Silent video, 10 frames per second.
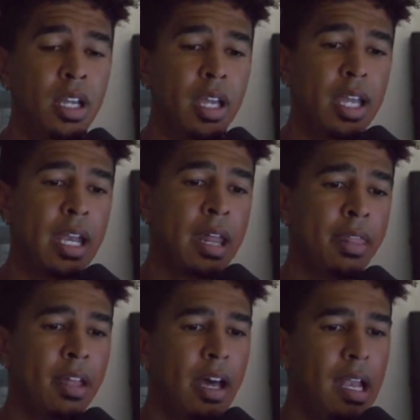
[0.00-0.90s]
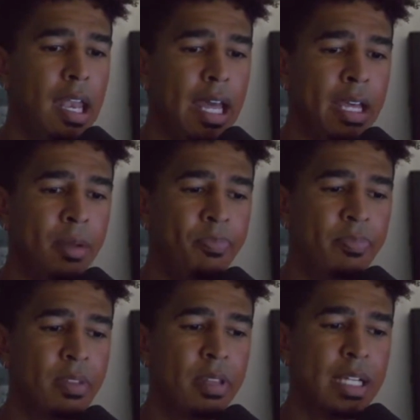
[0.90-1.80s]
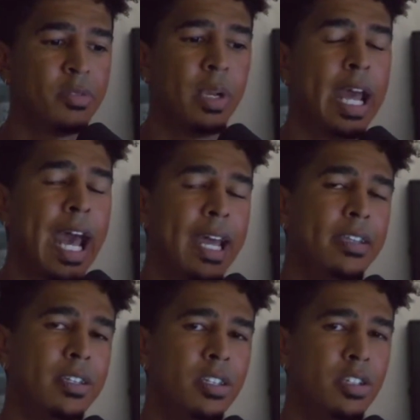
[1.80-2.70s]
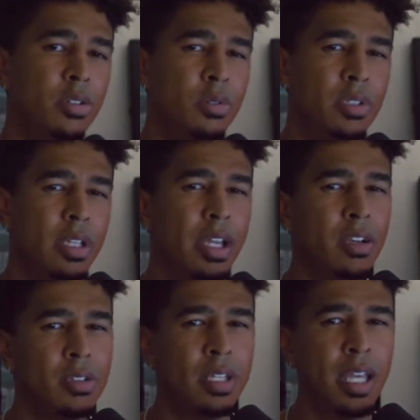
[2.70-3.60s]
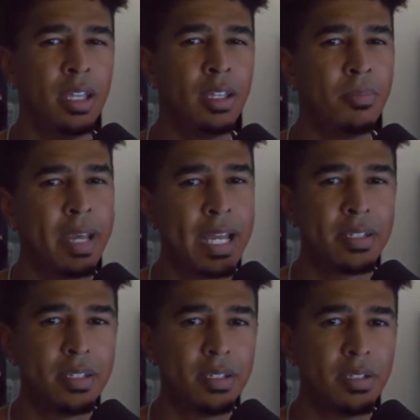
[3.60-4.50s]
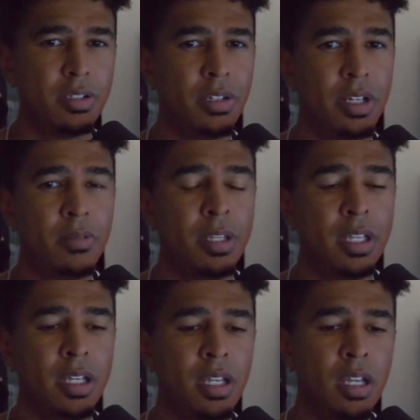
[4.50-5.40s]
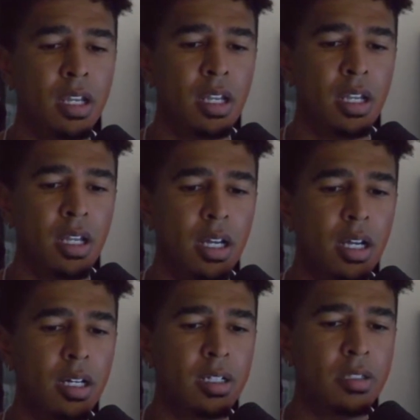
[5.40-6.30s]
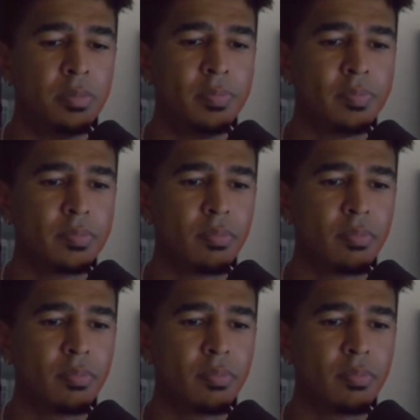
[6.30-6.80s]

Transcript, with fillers: And I thought, like, that's what I had to do to entertain the masses. You know what I mean? And, um,